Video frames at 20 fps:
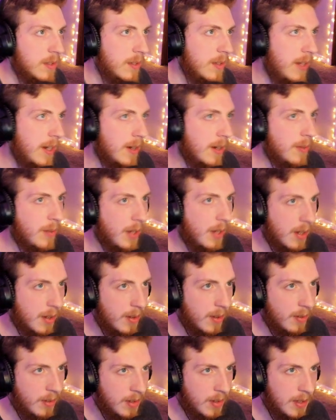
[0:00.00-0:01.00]
we go.
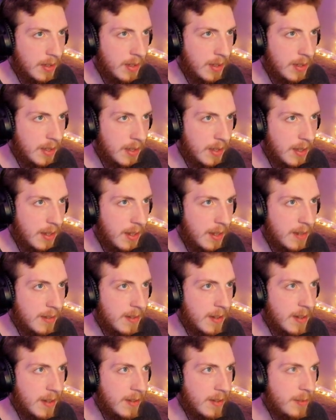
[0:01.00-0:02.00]
That's how
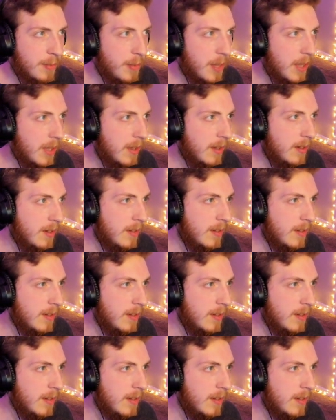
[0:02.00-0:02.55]
you spell it.